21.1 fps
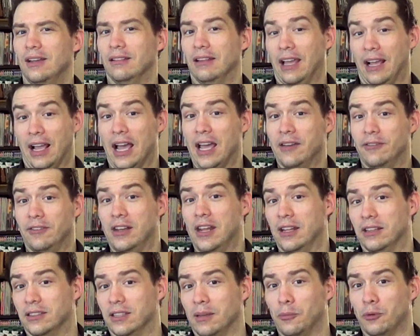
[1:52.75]
Like, I even
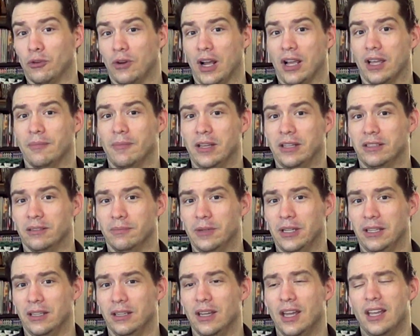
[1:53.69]
had someone recommend to
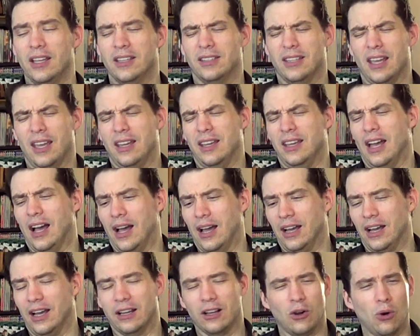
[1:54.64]
me, say,
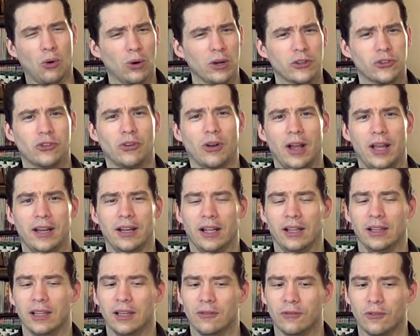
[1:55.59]
Korra's great,
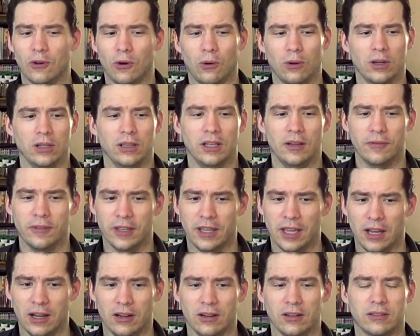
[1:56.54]
I love Korra, love the
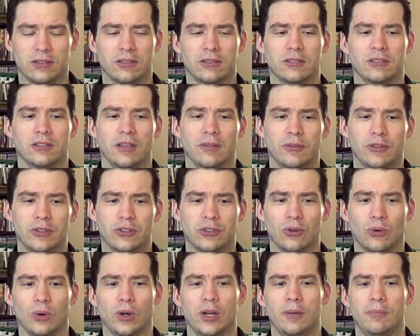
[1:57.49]
characters, love the
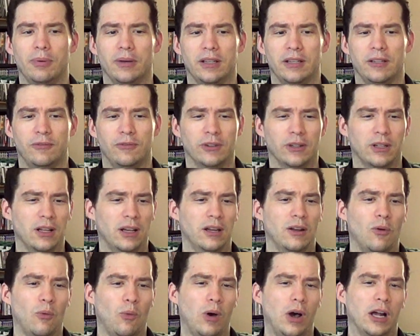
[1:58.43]
story, but if you're
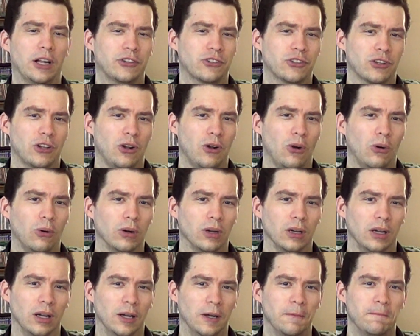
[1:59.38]
gonna watch
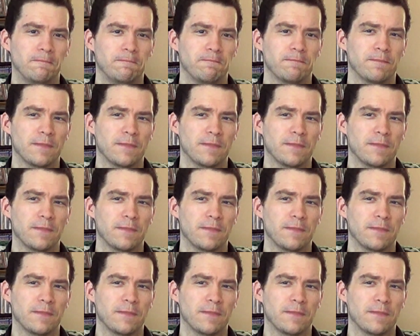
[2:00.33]
Korra,